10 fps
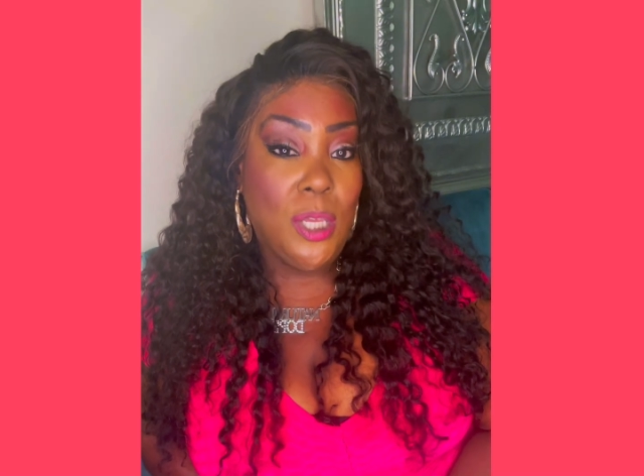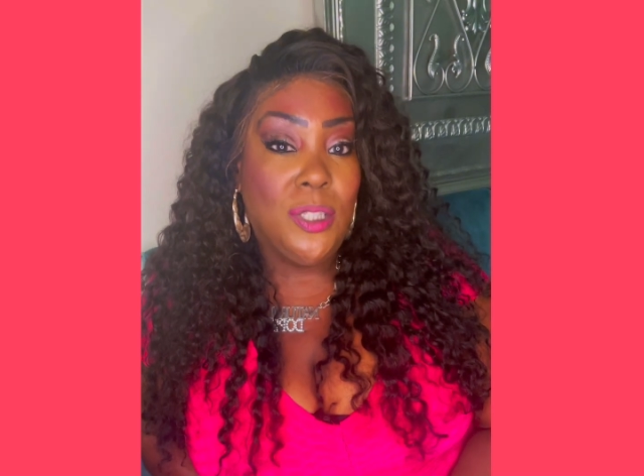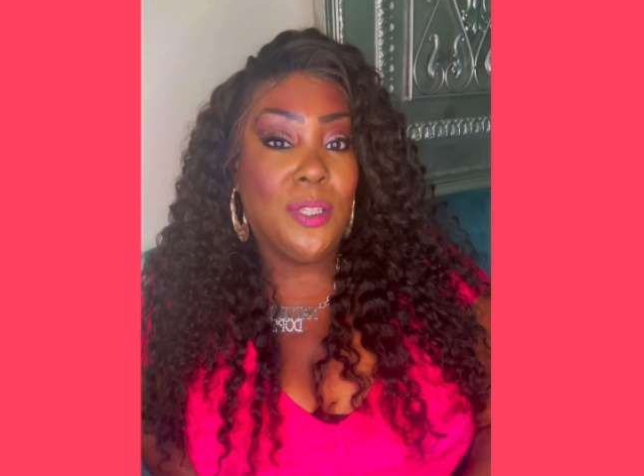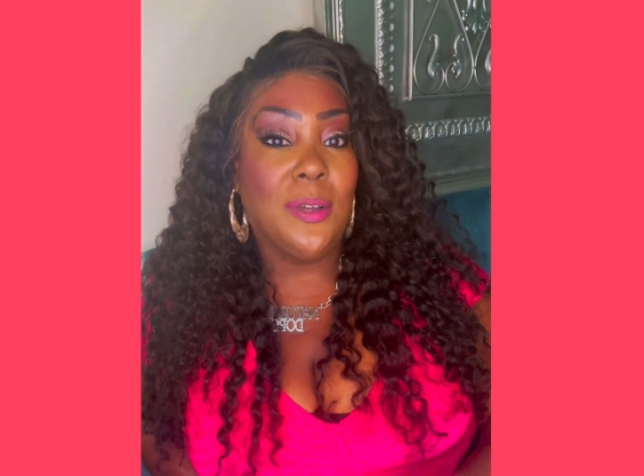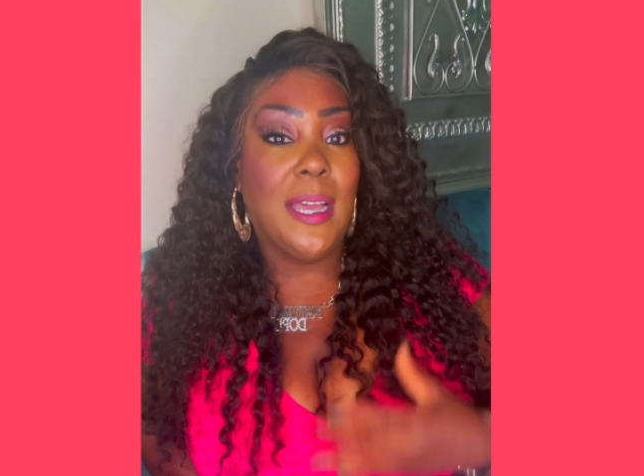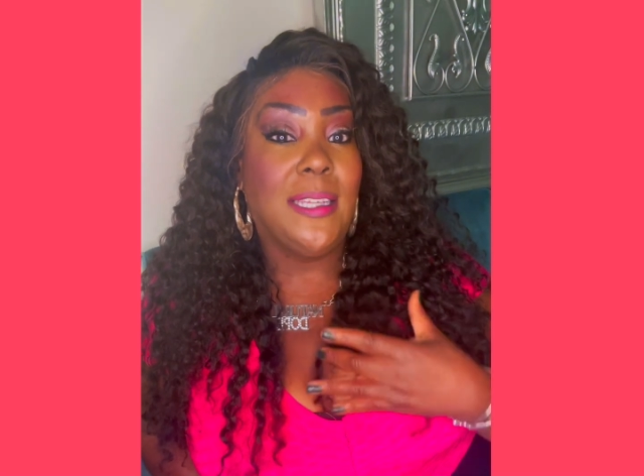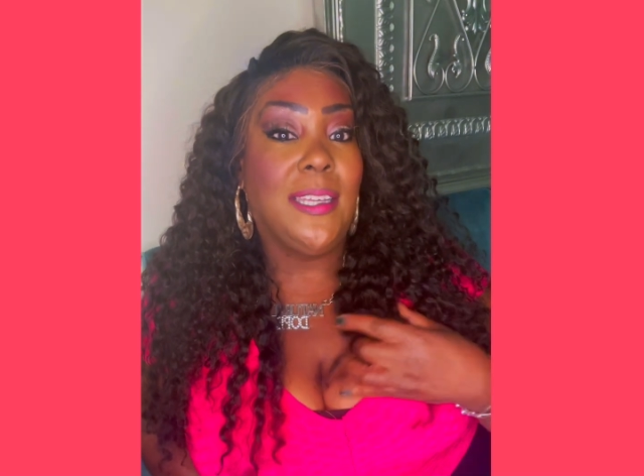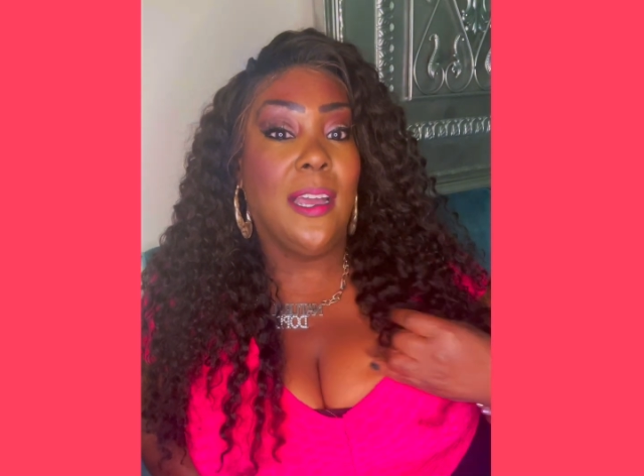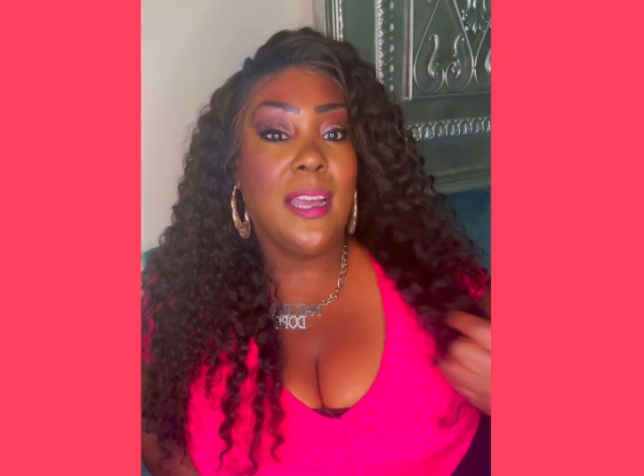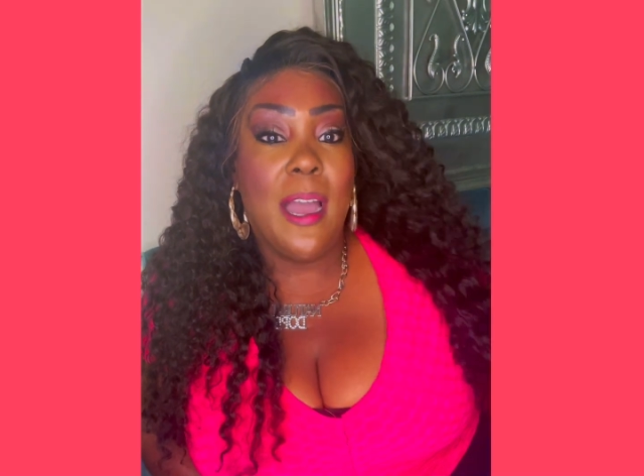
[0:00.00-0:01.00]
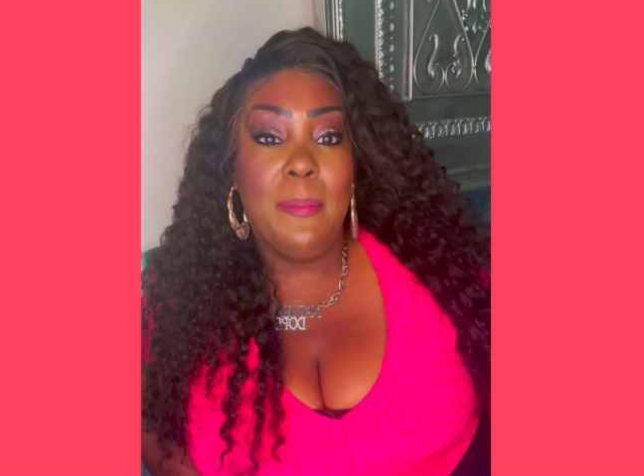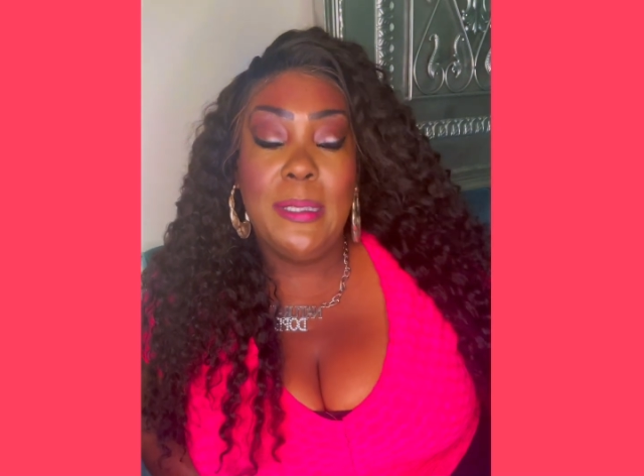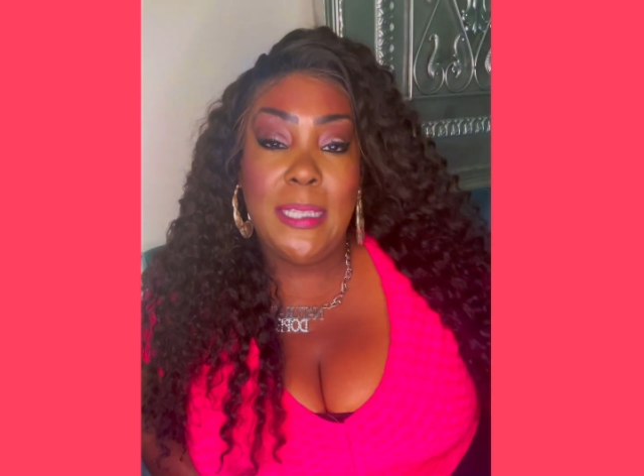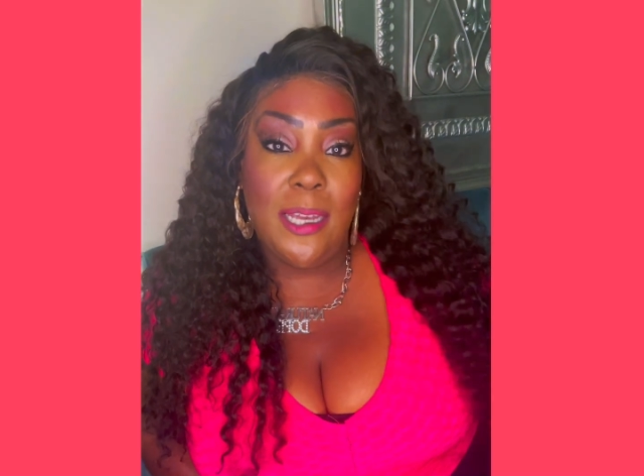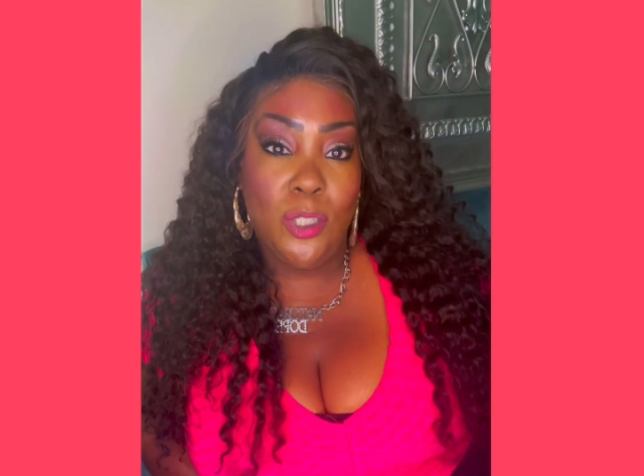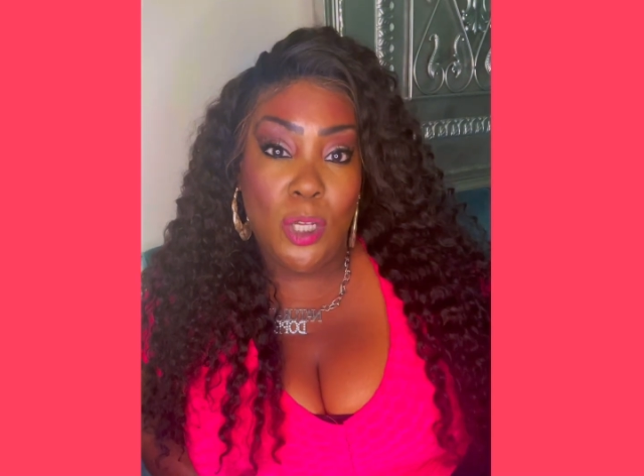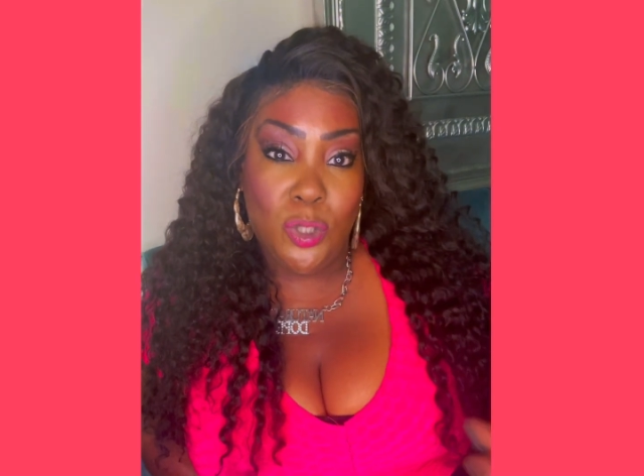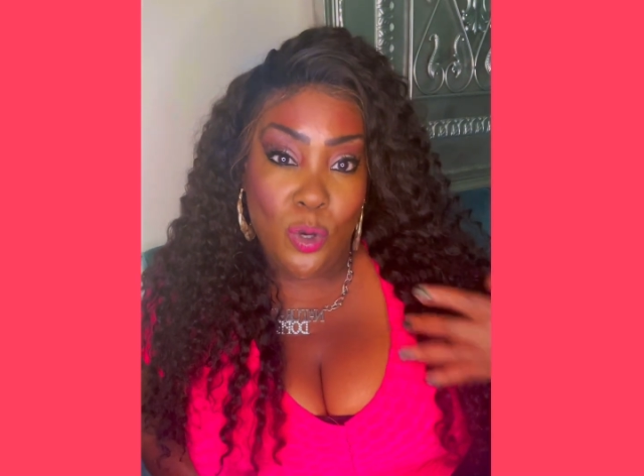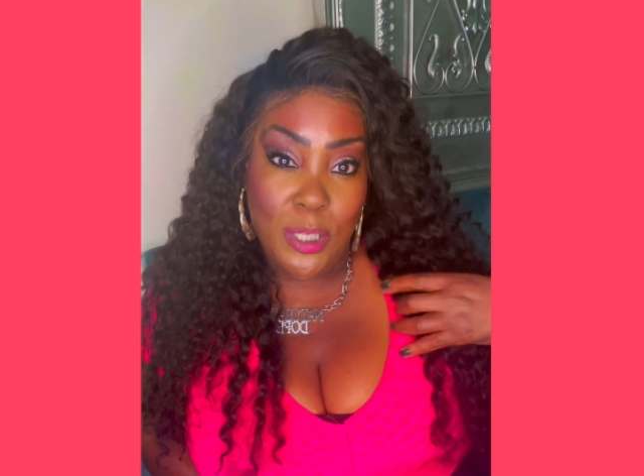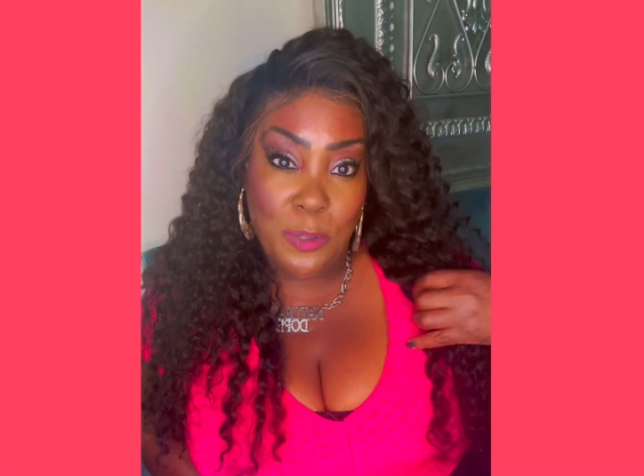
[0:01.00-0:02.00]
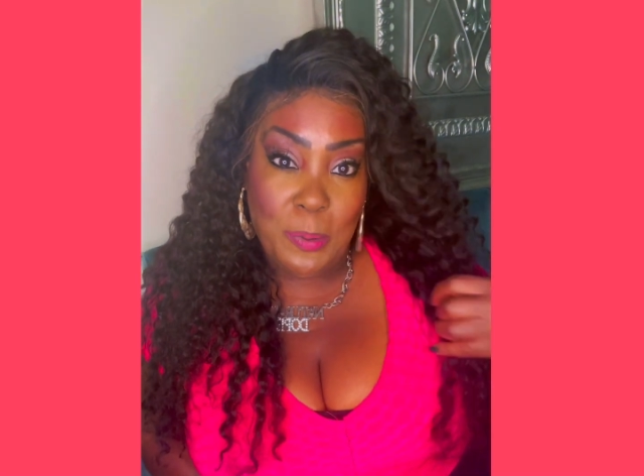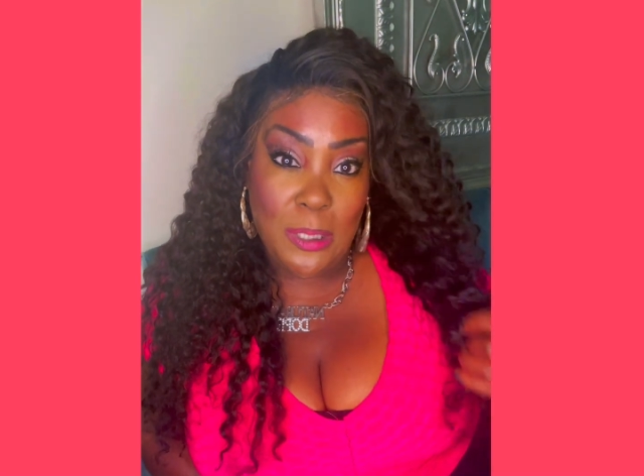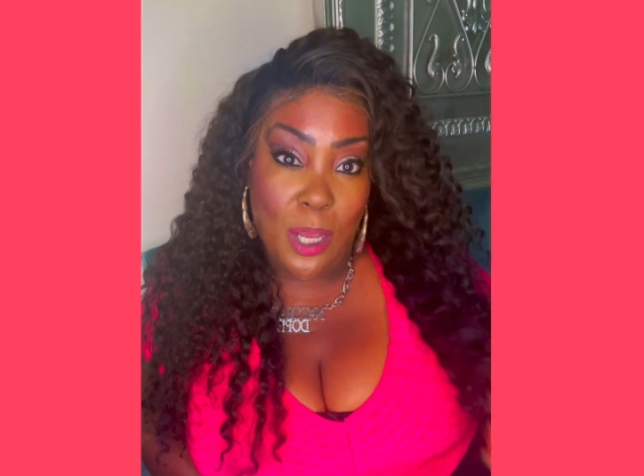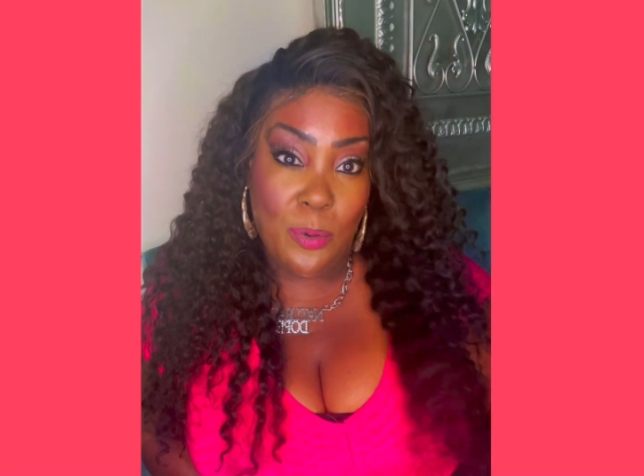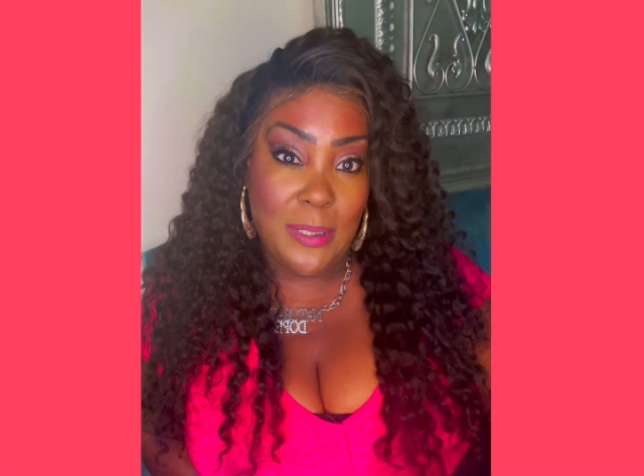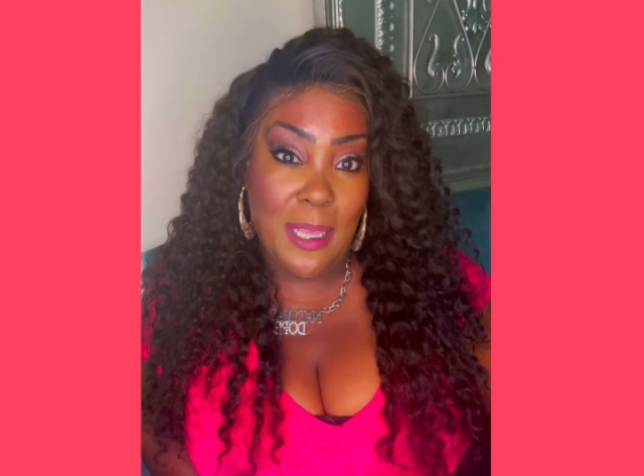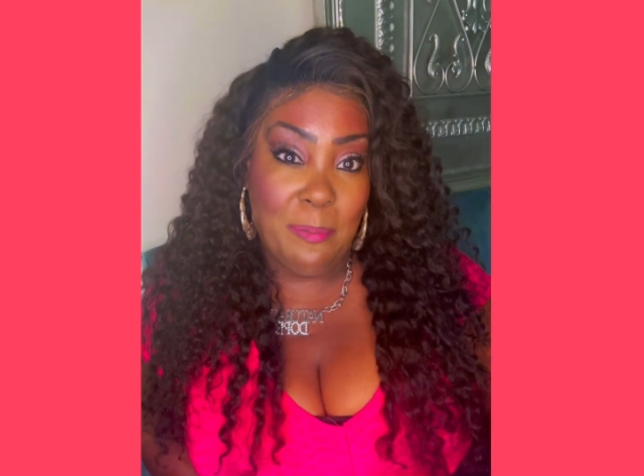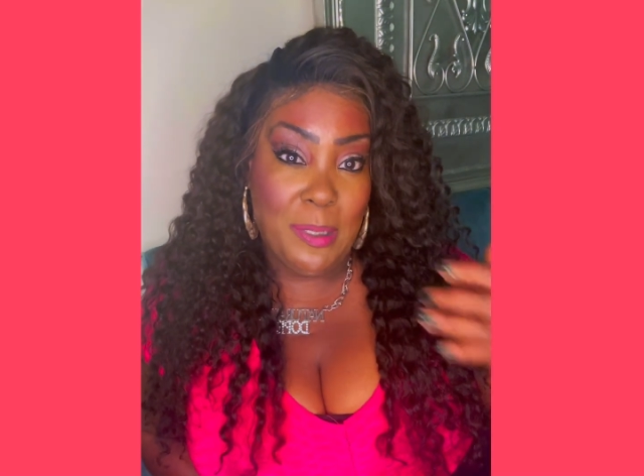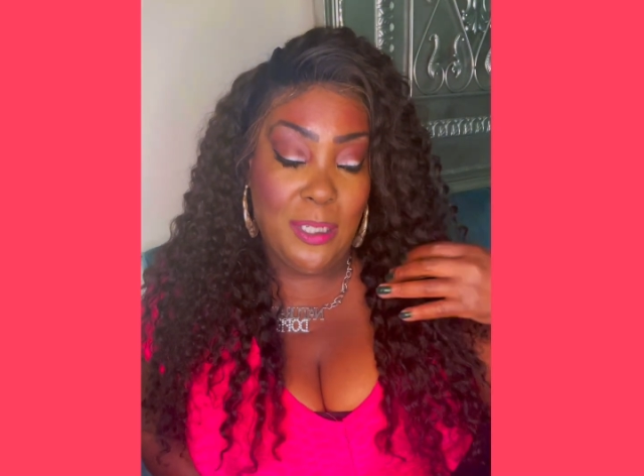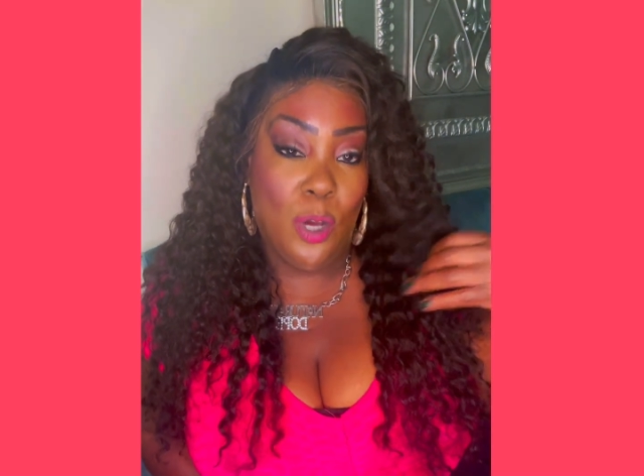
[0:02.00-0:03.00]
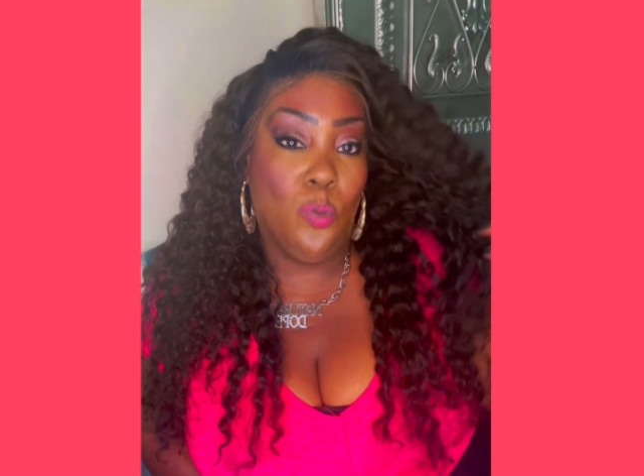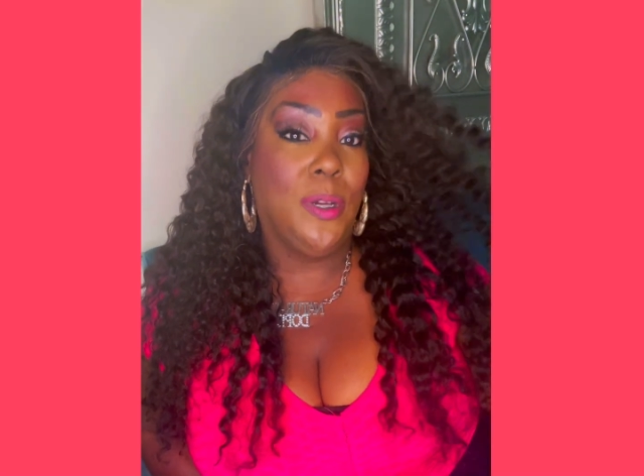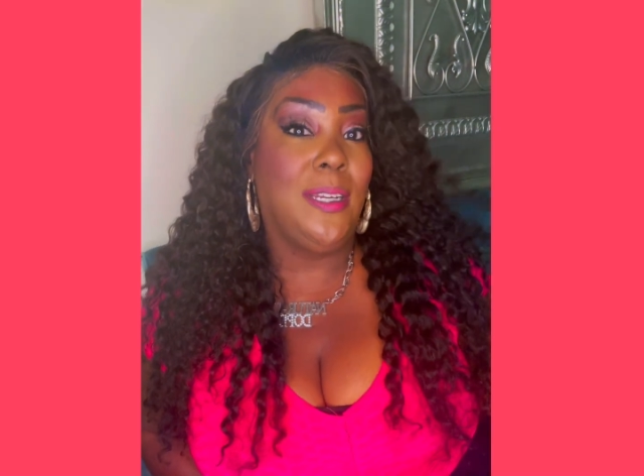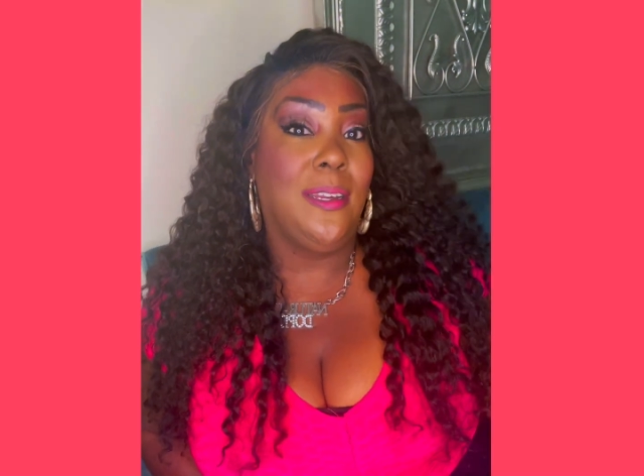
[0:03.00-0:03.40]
So, guys, y'all comment down your thoughts below and let me know, what do